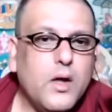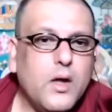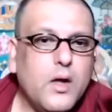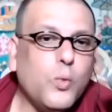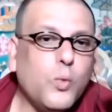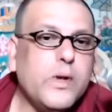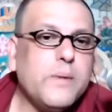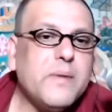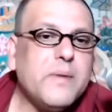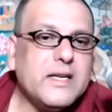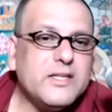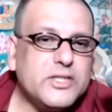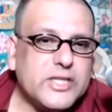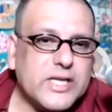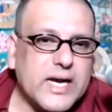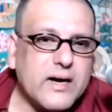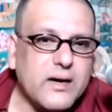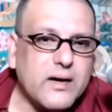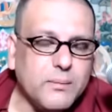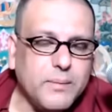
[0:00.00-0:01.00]
We may
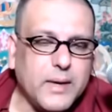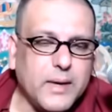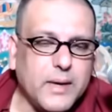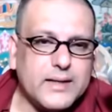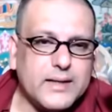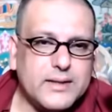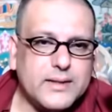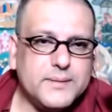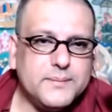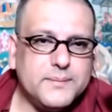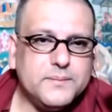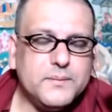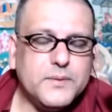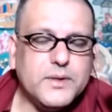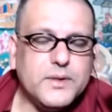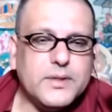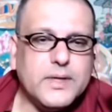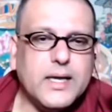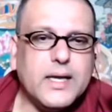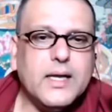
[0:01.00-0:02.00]
share a path,
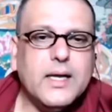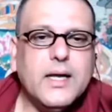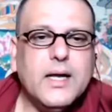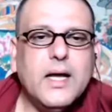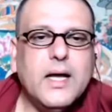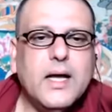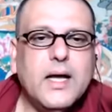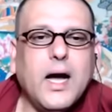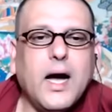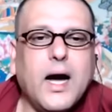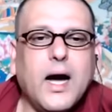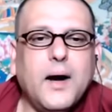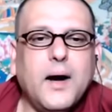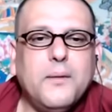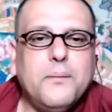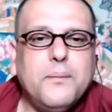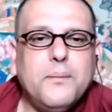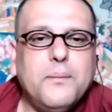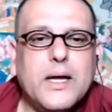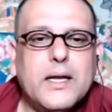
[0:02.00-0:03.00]
you see,
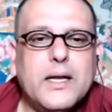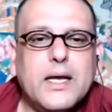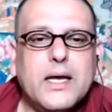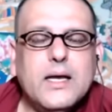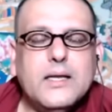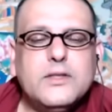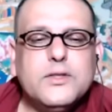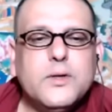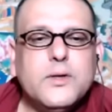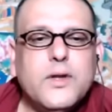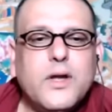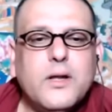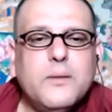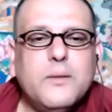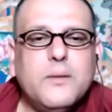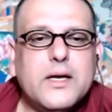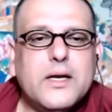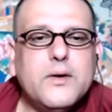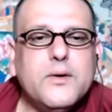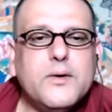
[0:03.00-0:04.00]
but it should not
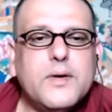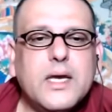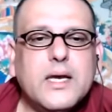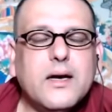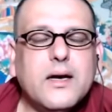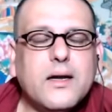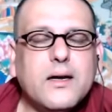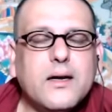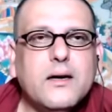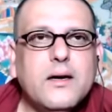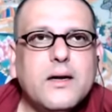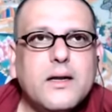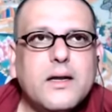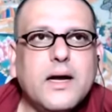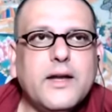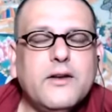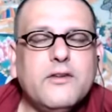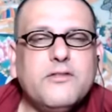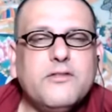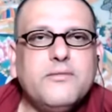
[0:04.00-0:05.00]
be a cookie cutter
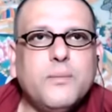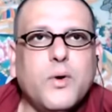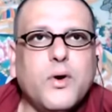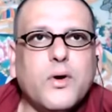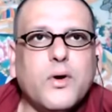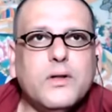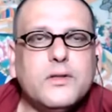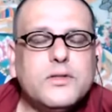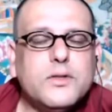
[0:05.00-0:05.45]
kind of model.